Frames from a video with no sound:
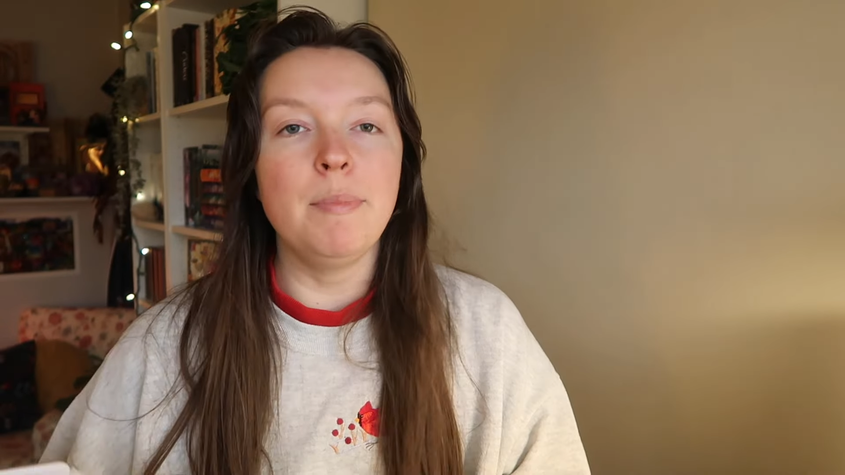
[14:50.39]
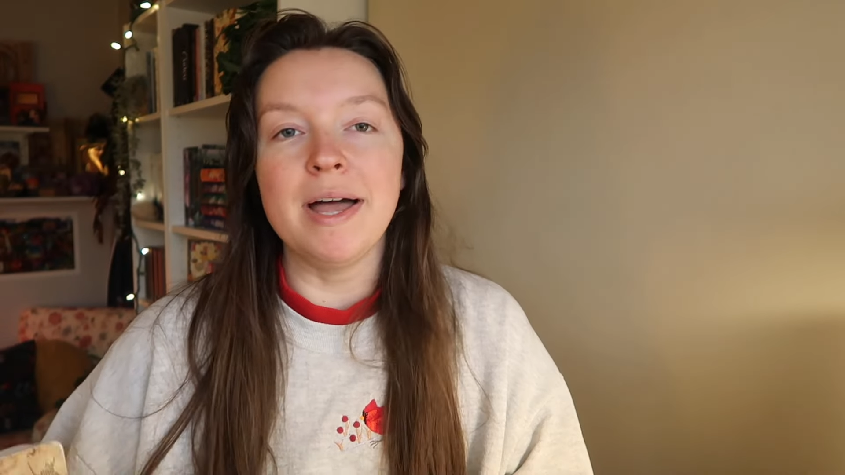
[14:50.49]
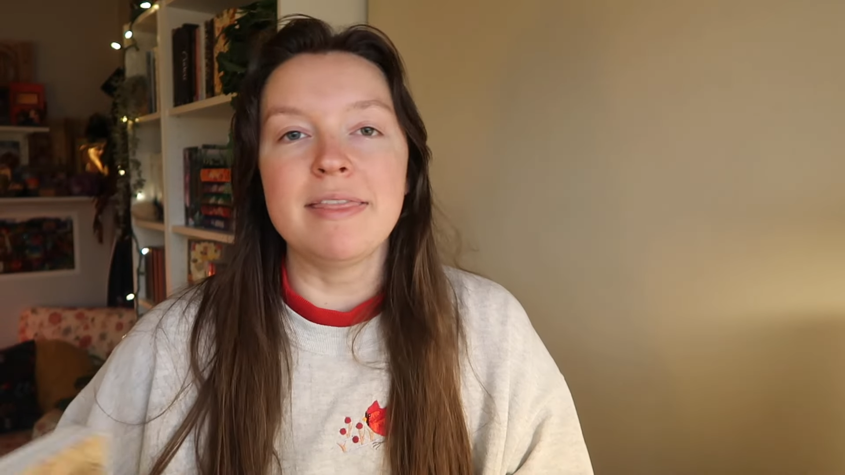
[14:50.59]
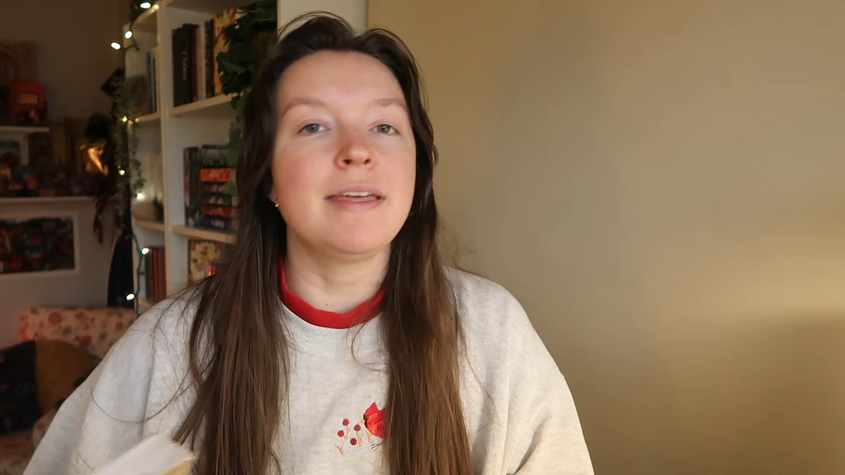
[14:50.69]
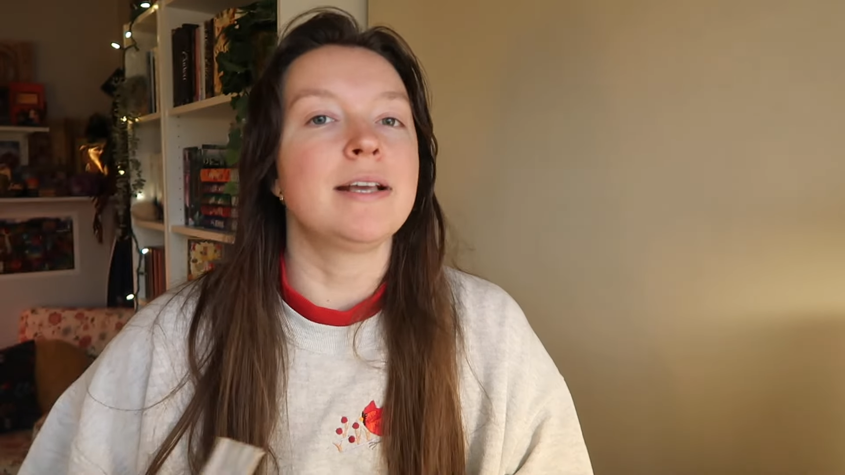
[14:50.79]

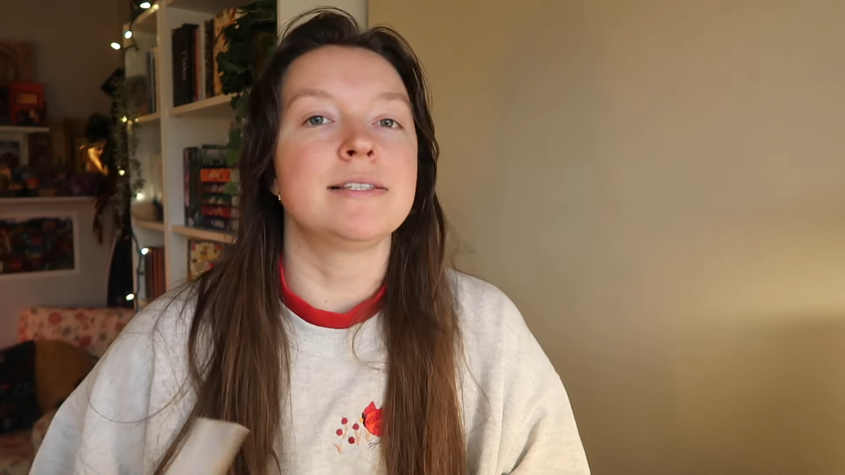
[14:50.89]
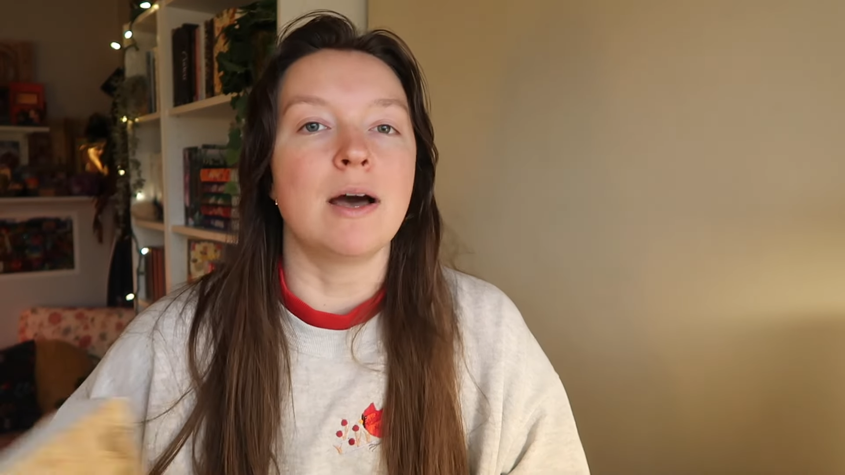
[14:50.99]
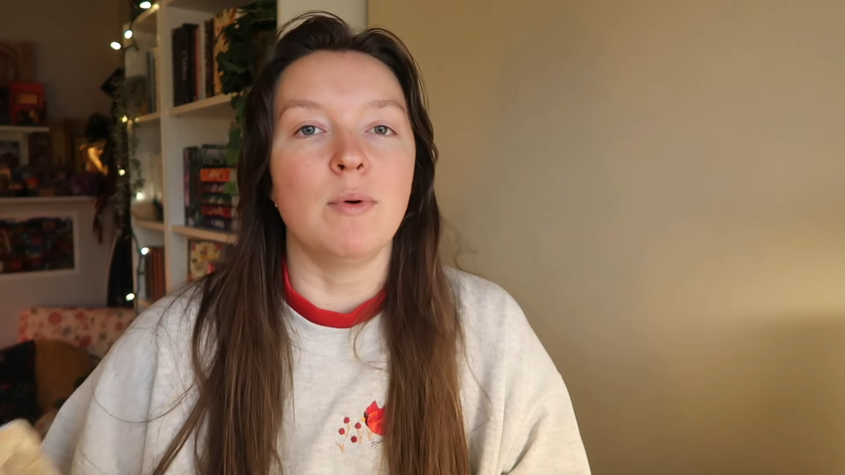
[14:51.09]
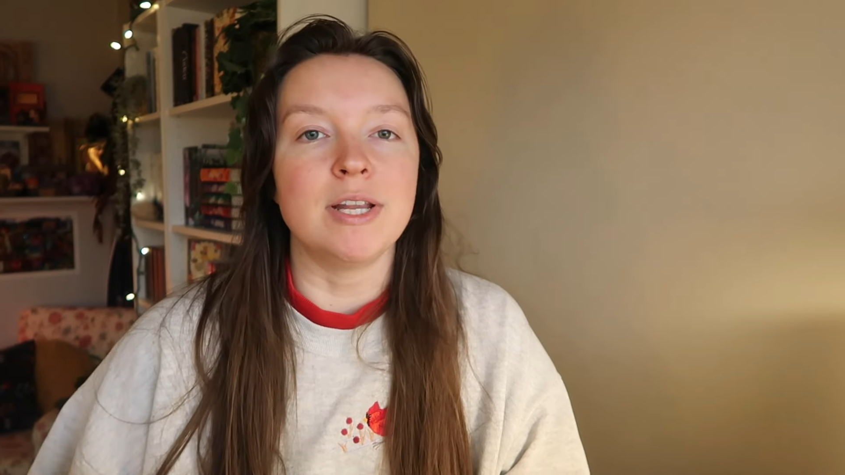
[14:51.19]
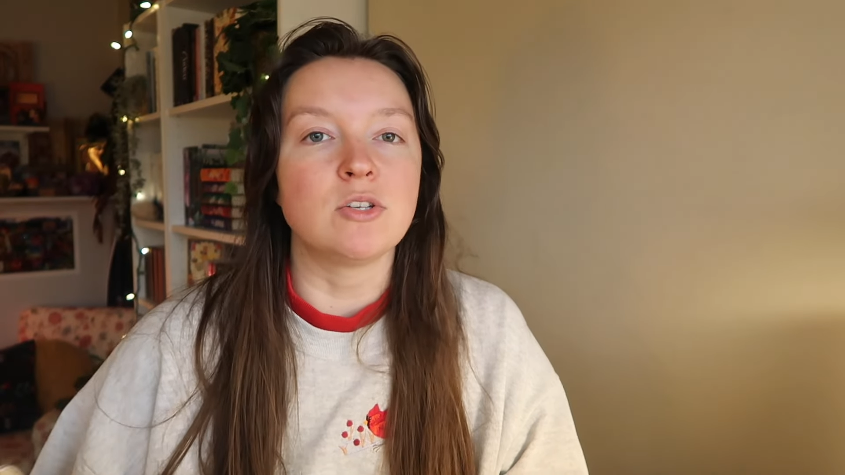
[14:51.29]
but things
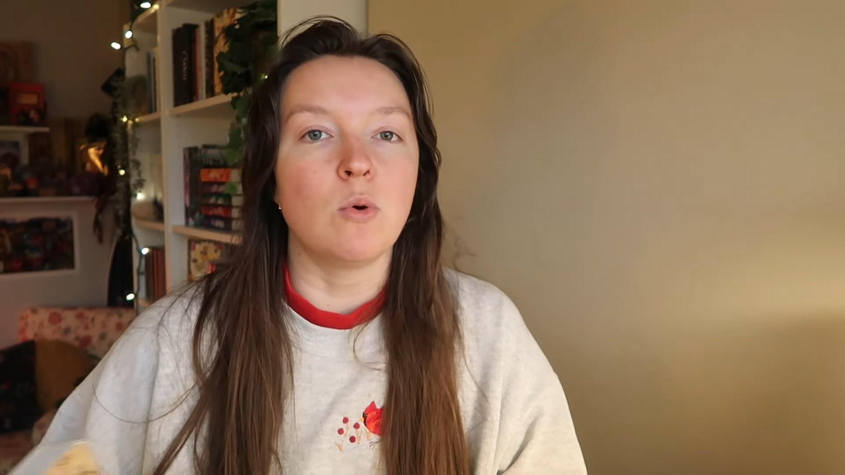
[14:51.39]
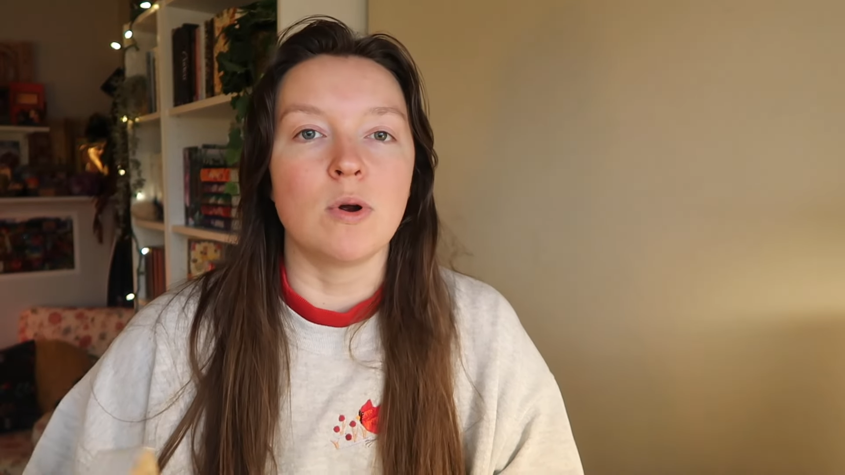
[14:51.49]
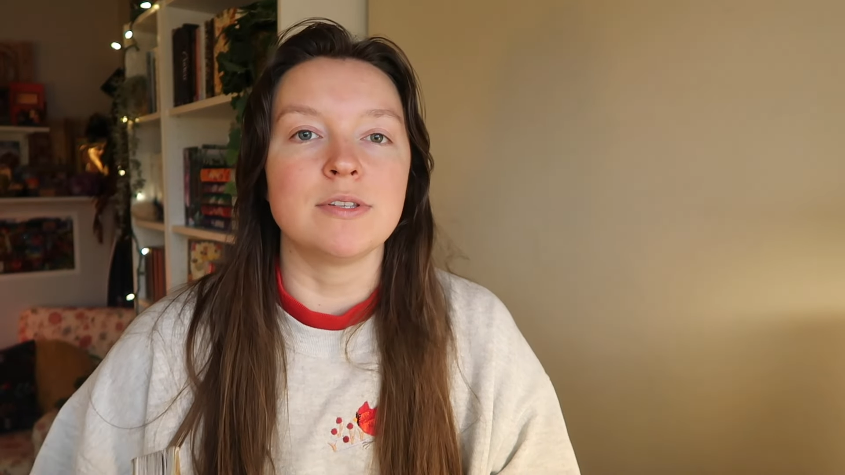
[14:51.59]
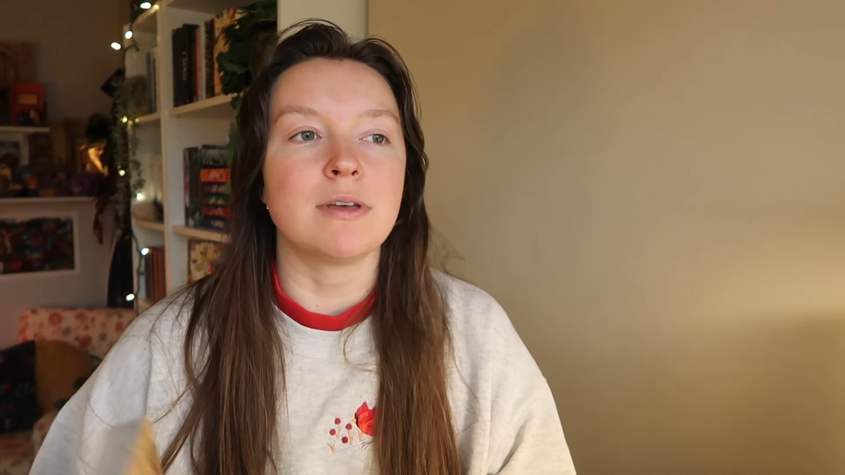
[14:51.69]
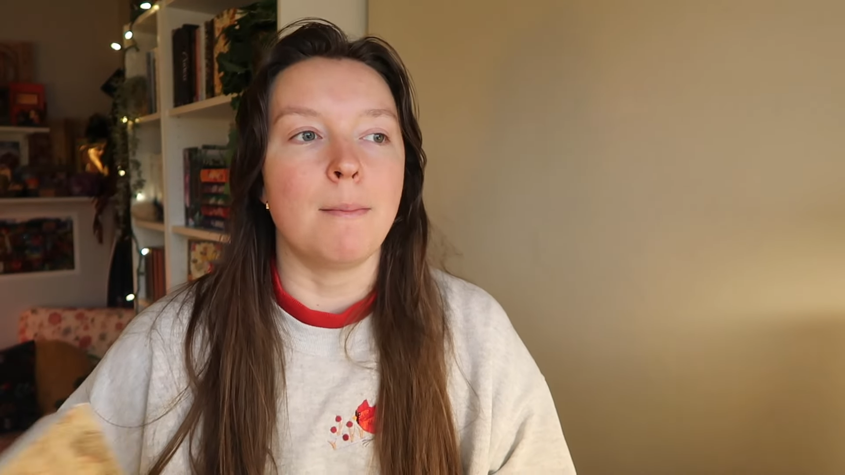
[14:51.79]
that went
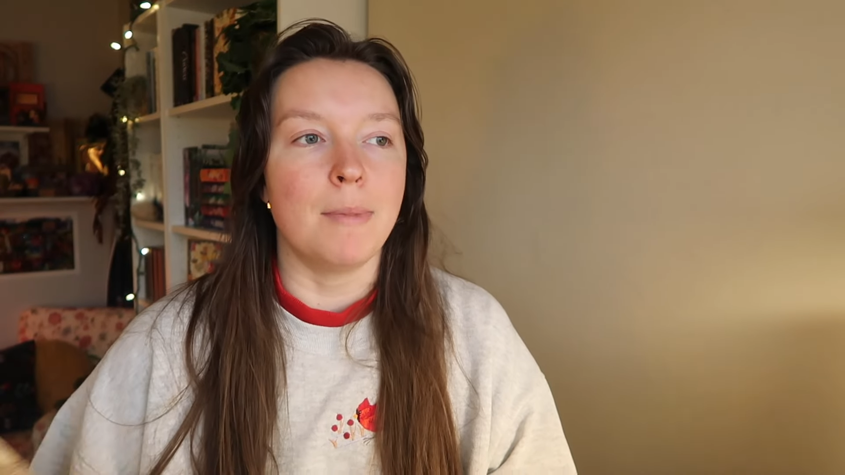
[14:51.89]
towards